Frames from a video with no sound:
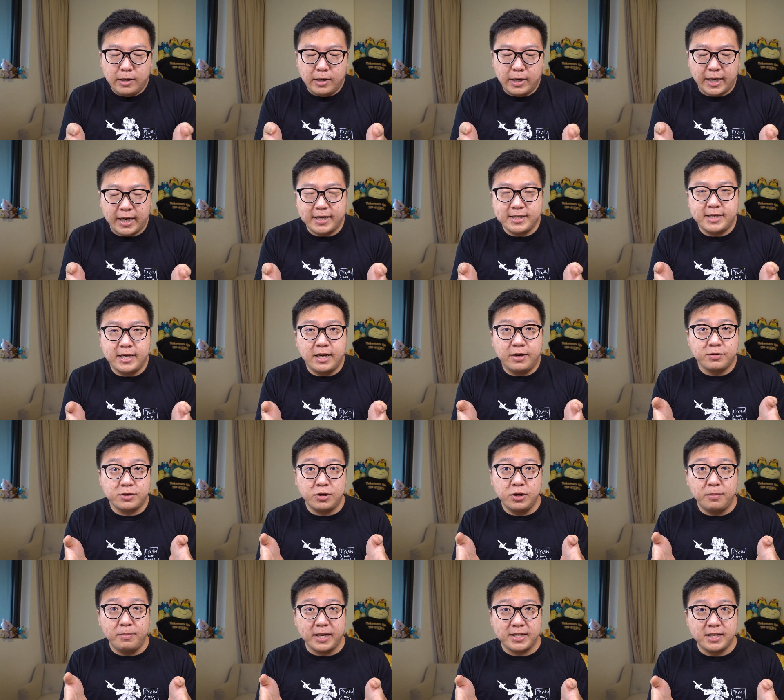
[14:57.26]
like I said, I was
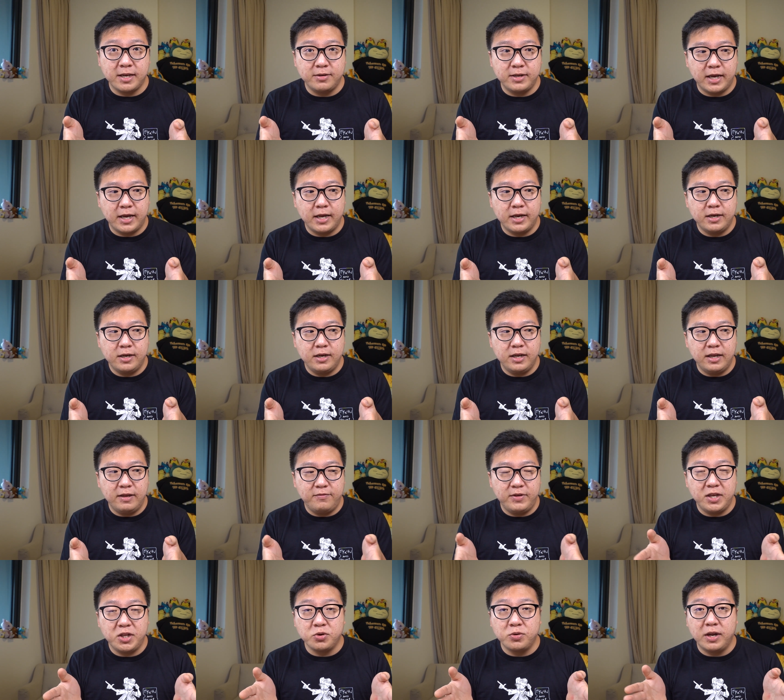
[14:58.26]
going to max out that
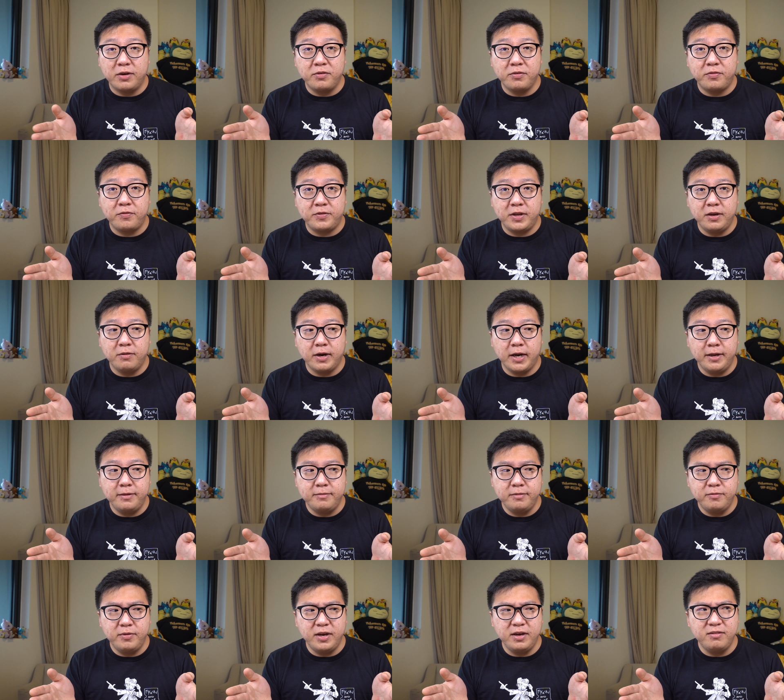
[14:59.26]
Eevee to level 50,
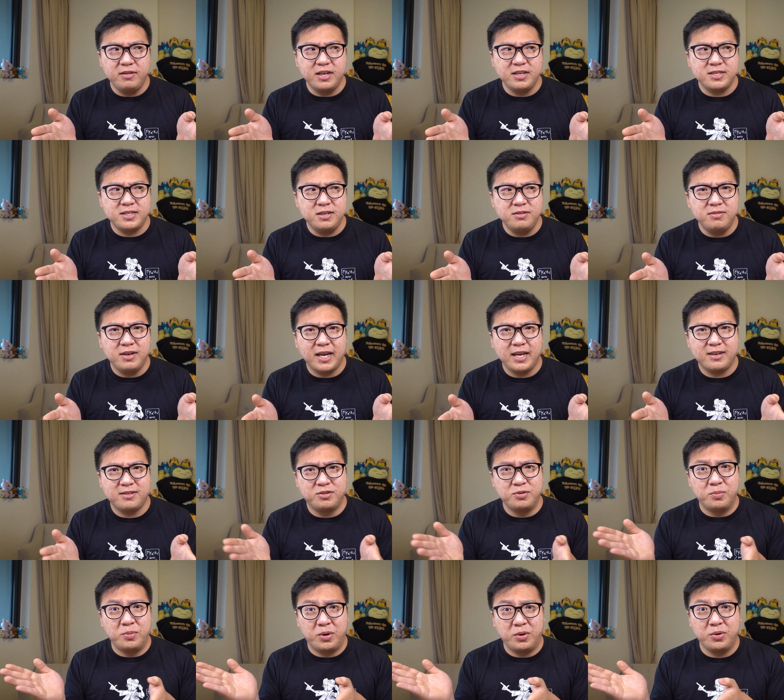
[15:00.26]
right? Well, there's still
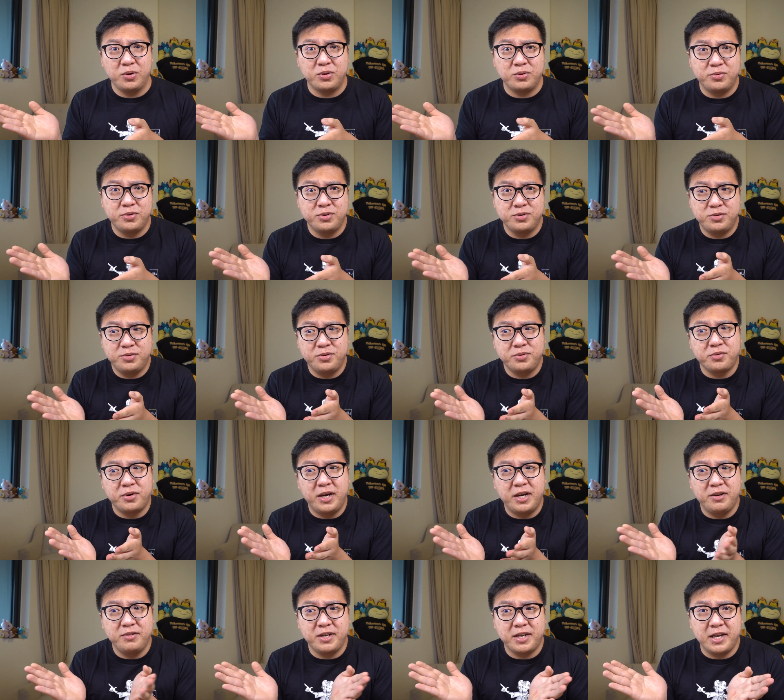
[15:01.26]
like tomorrow to also
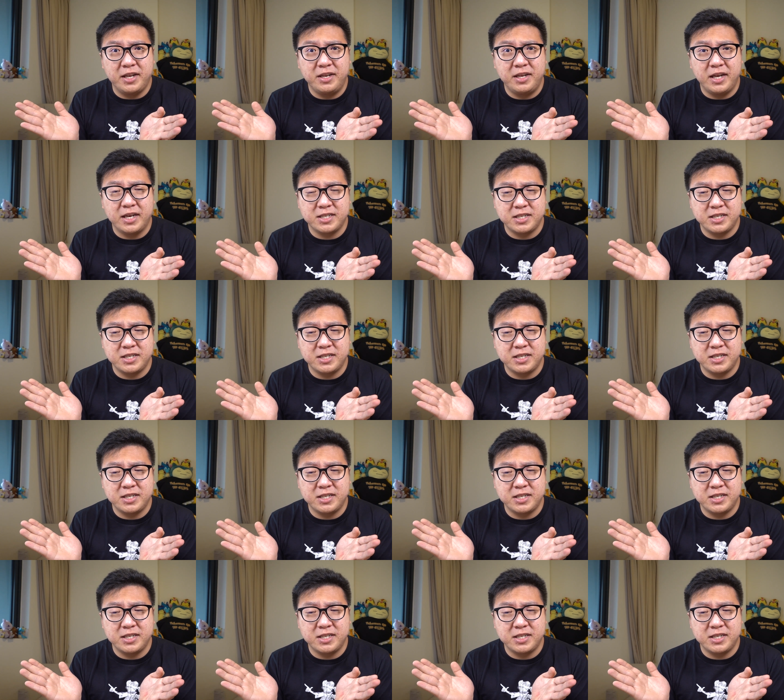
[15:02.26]
grind out the Candy